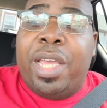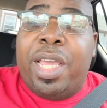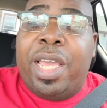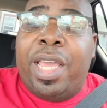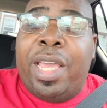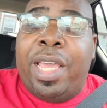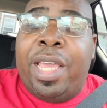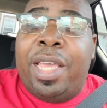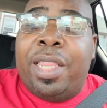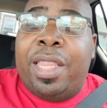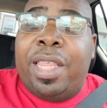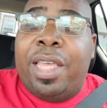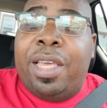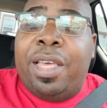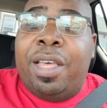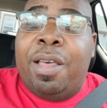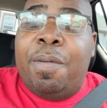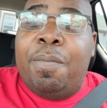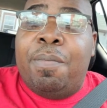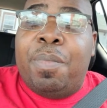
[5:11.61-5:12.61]
and they
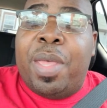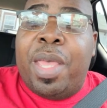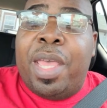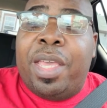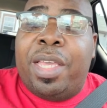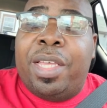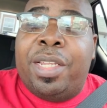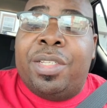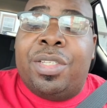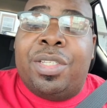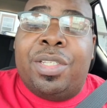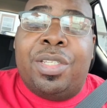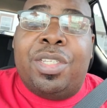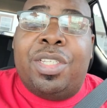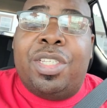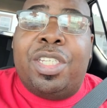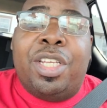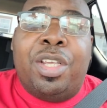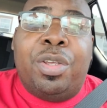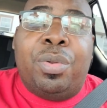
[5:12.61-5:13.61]
come back and
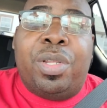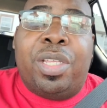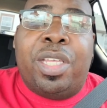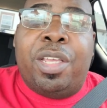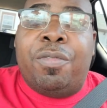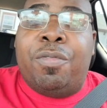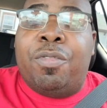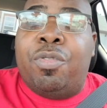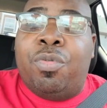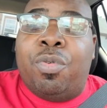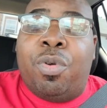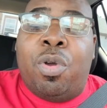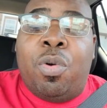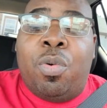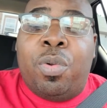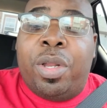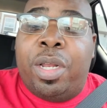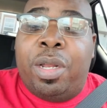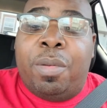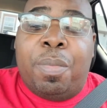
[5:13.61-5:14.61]
sincerely have
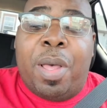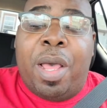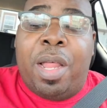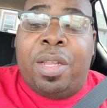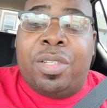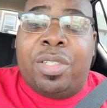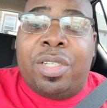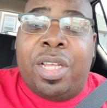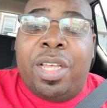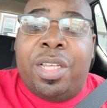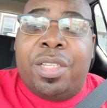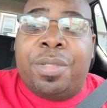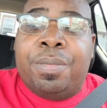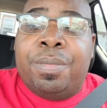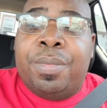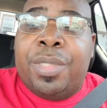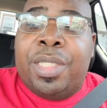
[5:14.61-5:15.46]
grown and apologized.